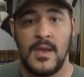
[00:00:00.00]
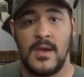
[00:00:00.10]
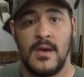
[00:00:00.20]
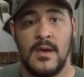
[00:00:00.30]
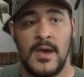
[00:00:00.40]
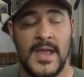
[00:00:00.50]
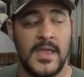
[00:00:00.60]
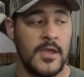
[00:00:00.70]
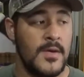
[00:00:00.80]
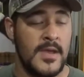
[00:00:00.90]
I
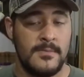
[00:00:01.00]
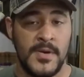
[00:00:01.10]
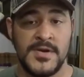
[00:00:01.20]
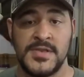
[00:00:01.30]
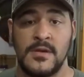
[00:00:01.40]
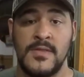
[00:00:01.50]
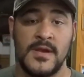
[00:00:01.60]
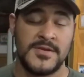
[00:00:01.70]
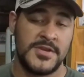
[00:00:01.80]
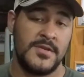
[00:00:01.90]
can go ahead and post it on
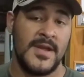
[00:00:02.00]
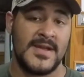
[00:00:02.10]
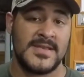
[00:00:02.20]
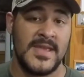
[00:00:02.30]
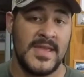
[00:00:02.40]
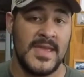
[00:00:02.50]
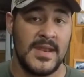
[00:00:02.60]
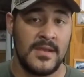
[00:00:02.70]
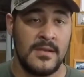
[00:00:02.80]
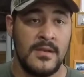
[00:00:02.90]
there so you guys can get
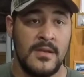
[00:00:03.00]
it.